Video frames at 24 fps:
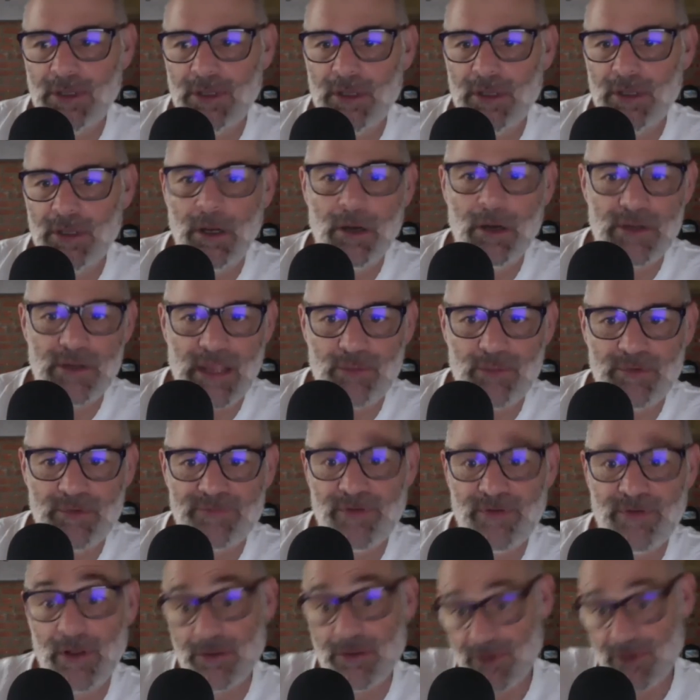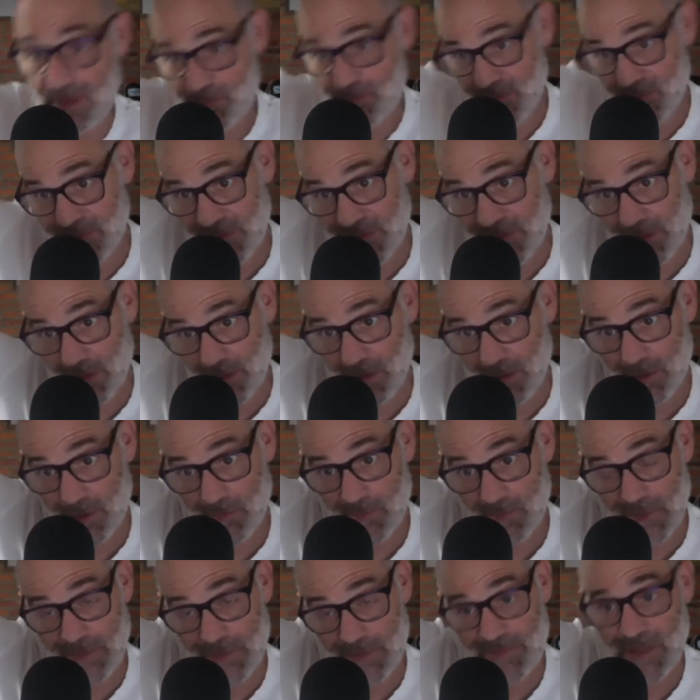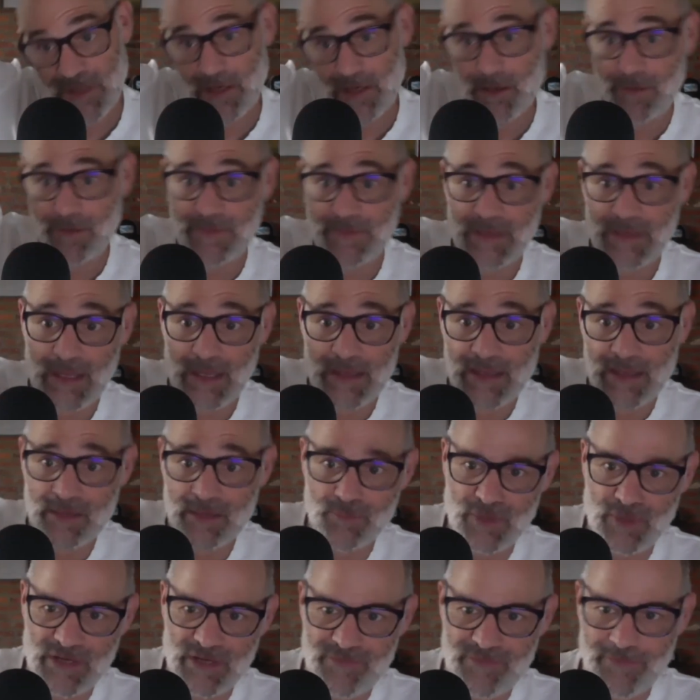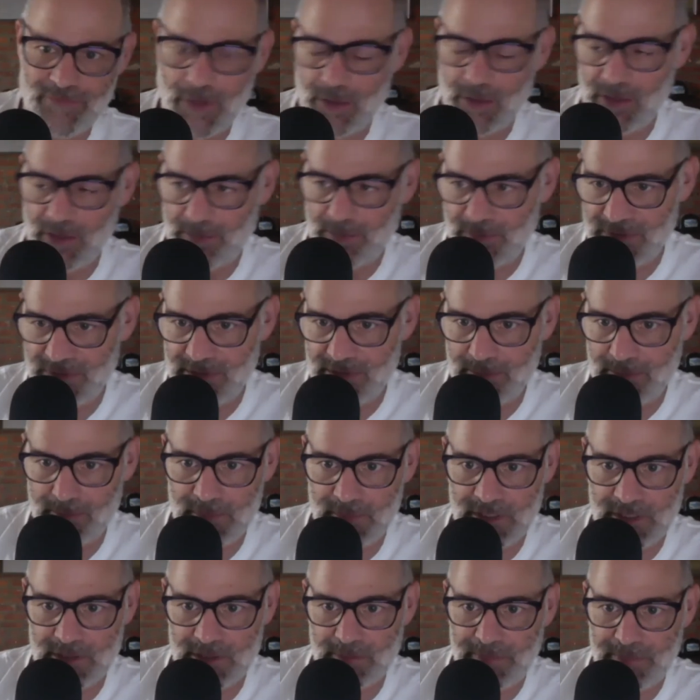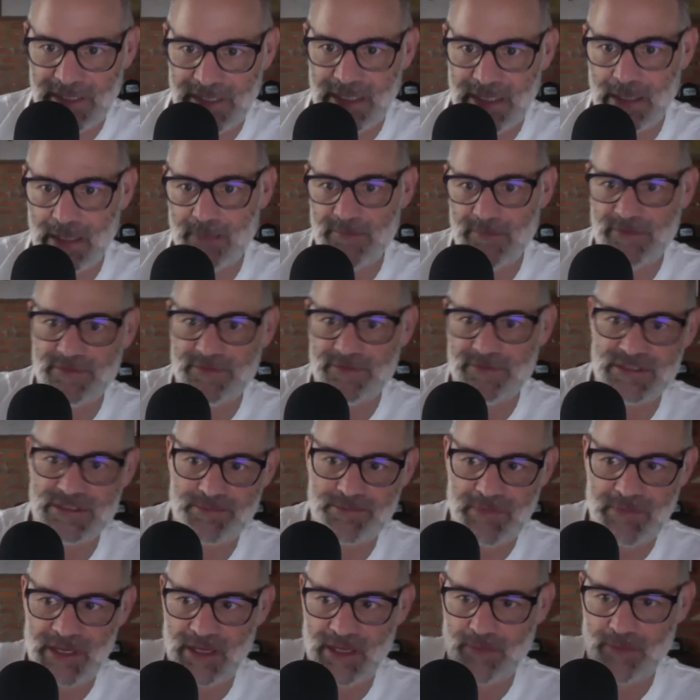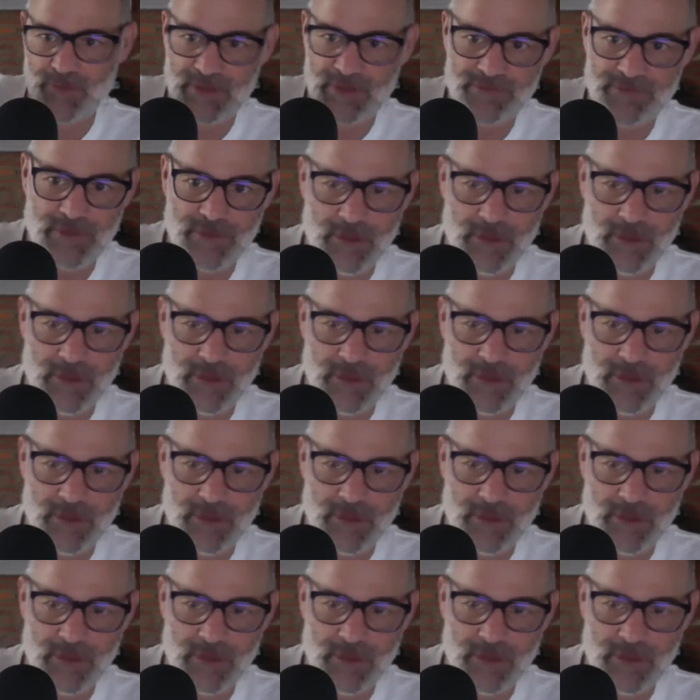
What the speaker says: Okay, we follow up with them. If they call in the AM, we follow up with them in the PM. If it's the PM, we follow